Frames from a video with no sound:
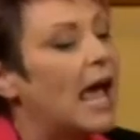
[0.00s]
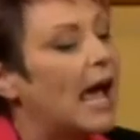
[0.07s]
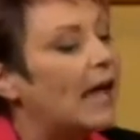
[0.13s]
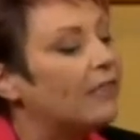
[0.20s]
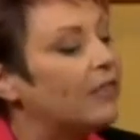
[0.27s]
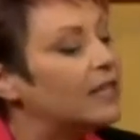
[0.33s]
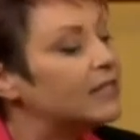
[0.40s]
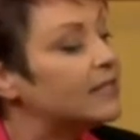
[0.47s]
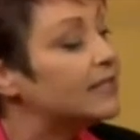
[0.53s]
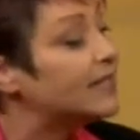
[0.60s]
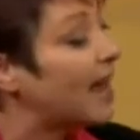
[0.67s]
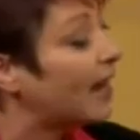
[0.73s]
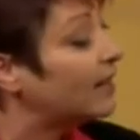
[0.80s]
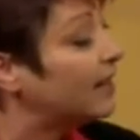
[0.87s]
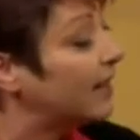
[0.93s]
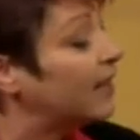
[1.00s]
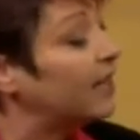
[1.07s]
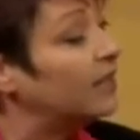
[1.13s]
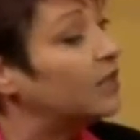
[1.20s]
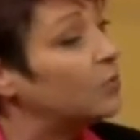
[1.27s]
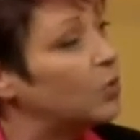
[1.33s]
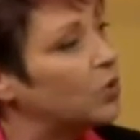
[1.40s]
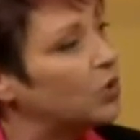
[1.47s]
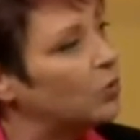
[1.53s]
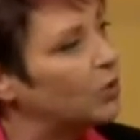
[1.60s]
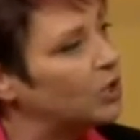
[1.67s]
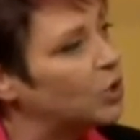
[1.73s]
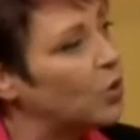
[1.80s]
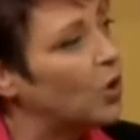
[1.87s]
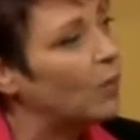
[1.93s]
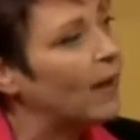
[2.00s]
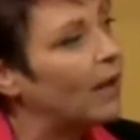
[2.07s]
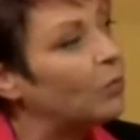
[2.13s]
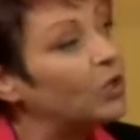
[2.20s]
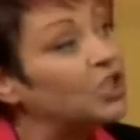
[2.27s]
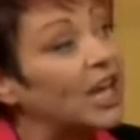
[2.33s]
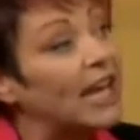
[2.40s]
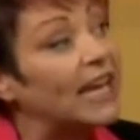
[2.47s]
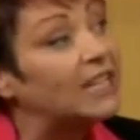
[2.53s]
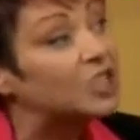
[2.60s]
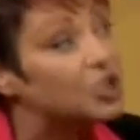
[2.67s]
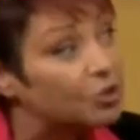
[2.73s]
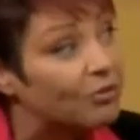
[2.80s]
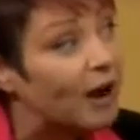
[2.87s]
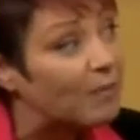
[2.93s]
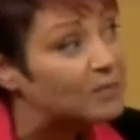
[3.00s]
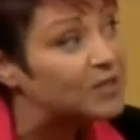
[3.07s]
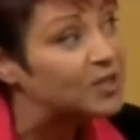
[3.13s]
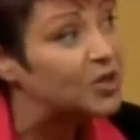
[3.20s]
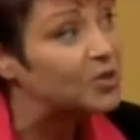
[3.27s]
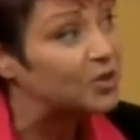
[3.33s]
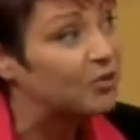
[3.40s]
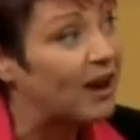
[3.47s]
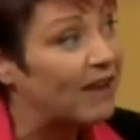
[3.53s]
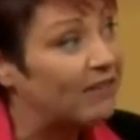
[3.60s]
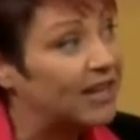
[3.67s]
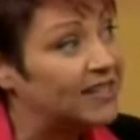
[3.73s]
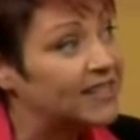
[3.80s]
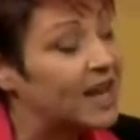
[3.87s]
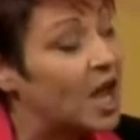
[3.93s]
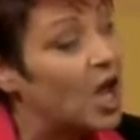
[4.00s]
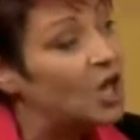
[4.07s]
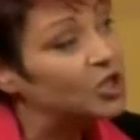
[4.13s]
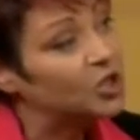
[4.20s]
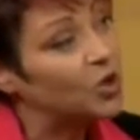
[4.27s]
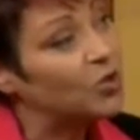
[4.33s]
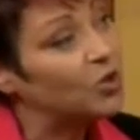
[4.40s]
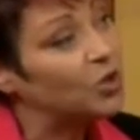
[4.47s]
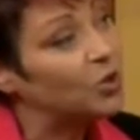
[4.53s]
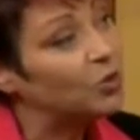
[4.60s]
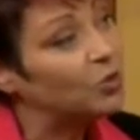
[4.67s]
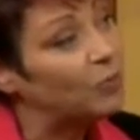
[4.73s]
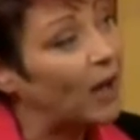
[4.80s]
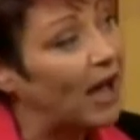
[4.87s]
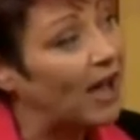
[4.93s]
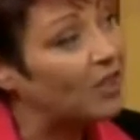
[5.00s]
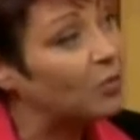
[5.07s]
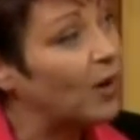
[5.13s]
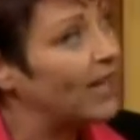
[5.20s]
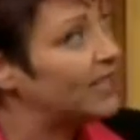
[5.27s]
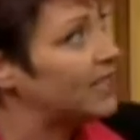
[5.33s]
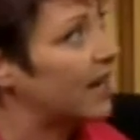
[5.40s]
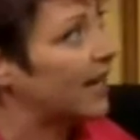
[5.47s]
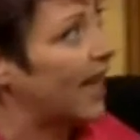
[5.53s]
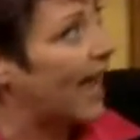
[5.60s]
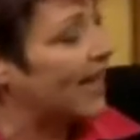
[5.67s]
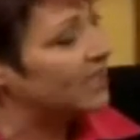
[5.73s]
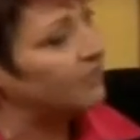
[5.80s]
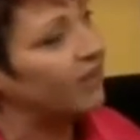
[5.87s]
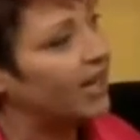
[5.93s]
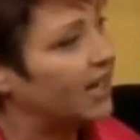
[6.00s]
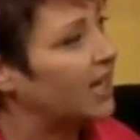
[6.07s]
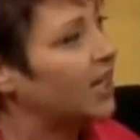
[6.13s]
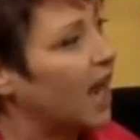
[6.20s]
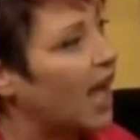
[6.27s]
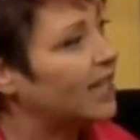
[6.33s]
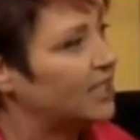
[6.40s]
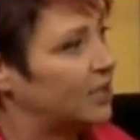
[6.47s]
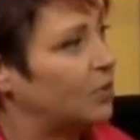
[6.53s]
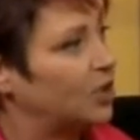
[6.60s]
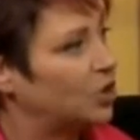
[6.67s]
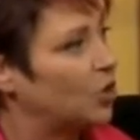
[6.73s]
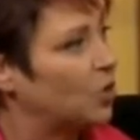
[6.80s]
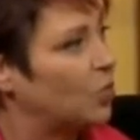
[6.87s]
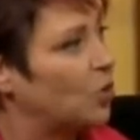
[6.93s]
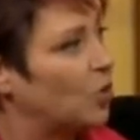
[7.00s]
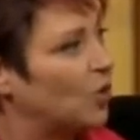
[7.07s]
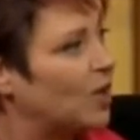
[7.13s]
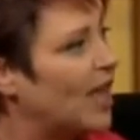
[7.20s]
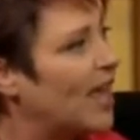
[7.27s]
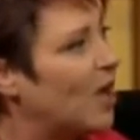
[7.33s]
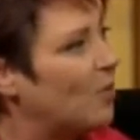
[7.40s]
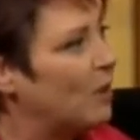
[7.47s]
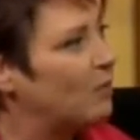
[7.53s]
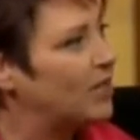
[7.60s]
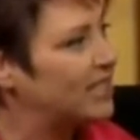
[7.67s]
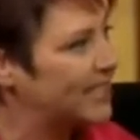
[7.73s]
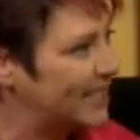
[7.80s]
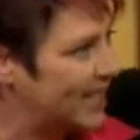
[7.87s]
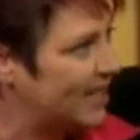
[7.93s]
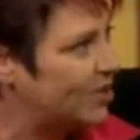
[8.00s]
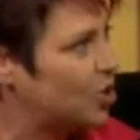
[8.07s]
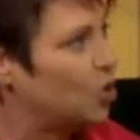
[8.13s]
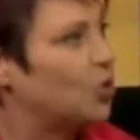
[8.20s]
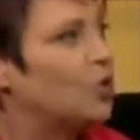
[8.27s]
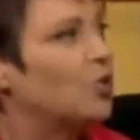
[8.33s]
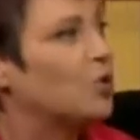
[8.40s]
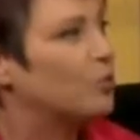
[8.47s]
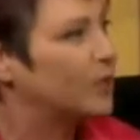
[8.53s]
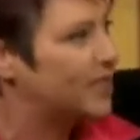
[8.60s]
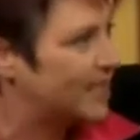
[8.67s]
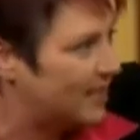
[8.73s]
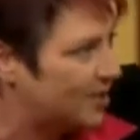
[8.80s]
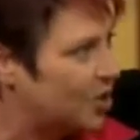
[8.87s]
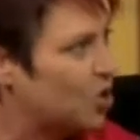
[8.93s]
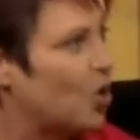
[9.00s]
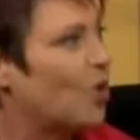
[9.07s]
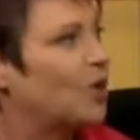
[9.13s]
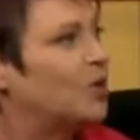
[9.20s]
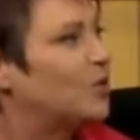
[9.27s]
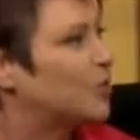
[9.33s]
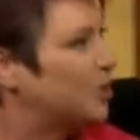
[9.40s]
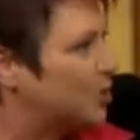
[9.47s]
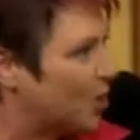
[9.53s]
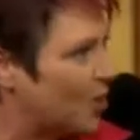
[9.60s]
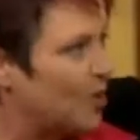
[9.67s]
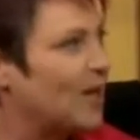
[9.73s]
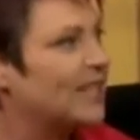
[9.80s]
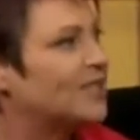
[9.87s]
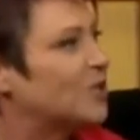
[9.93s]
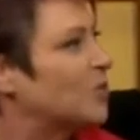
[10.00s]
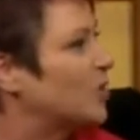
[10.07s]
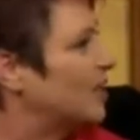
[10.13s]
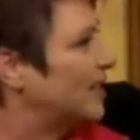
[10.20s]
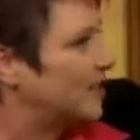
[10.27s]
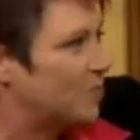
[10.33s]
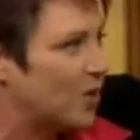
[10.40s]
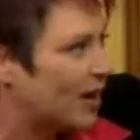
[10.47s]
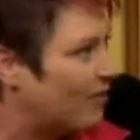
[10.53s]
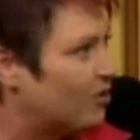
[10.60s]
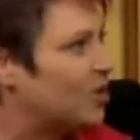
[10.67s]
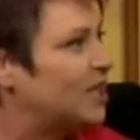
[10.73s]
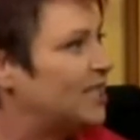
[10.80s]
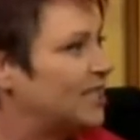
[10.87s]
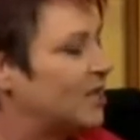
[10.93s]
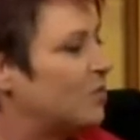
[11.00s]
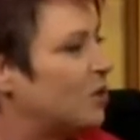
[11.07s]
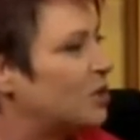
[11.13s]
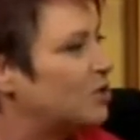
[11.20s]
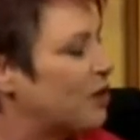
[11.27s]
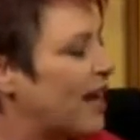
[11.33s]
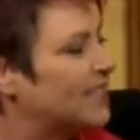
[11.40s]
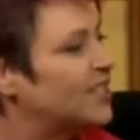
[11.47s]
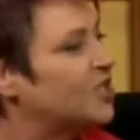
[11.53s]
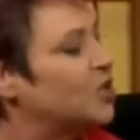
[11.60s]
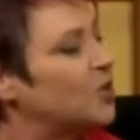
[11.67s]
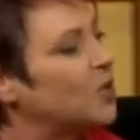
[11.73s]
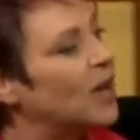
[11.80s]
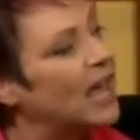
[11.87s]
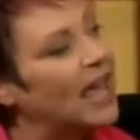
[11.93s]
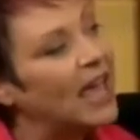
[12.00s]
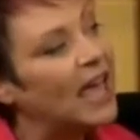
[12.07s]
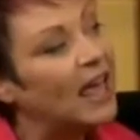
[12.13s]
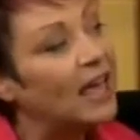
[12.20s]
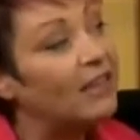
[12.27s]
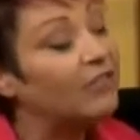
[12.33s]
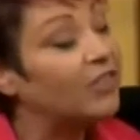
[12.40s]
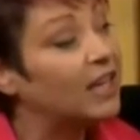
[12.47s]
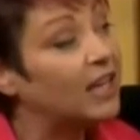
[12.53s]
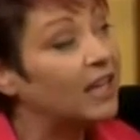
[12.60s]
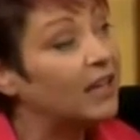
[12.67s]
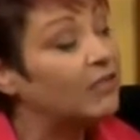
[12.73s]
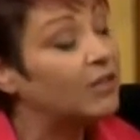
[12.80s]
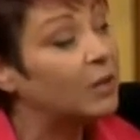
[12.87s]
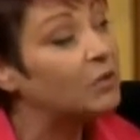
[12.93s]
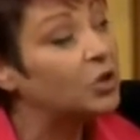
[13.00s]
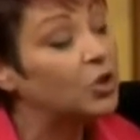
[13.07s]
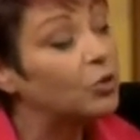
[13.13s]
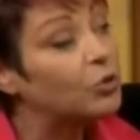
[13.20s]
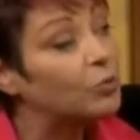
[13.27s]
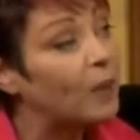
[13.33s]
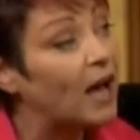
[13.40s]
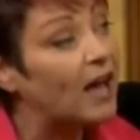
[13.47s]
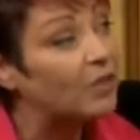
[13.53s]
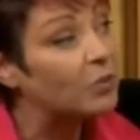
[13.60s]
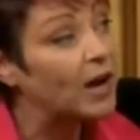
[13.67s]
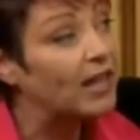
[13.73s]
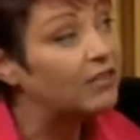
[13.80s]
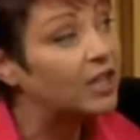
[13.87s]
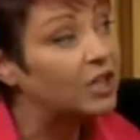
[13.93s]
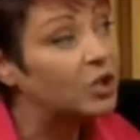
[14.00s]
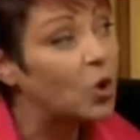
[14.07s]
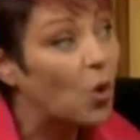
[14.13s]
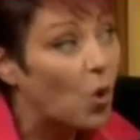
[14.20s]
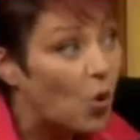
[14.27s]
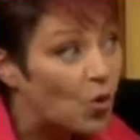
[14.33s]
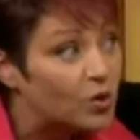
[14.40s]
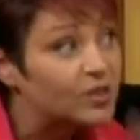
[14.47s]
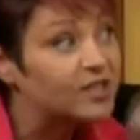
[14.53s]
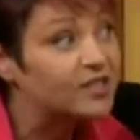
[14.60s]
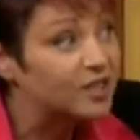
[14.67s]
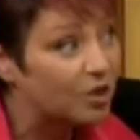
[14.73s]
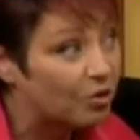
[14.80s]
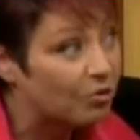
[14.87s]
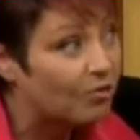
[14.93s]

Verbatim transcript: And there's a technique in the book that we talk about which in interrupts those cravings. So the neural pathway, it's like activating a light switch on the wall. When we see the sugar or we see the chocolate or the donut or the whatever it is that we're attracted to, the, the neural pathway that causes the